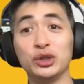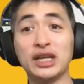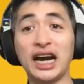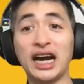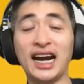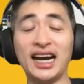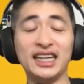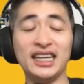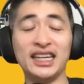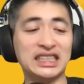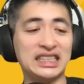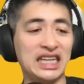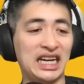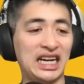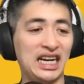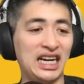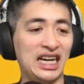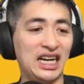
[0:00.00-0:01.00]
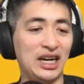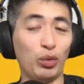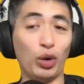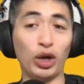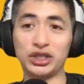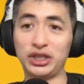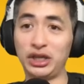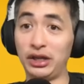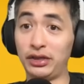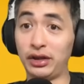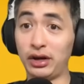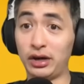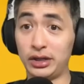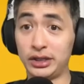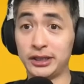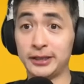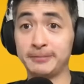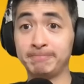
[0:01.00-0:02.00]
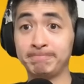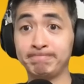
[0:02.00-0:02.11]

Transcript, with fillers: guys uh, watch it in theaters?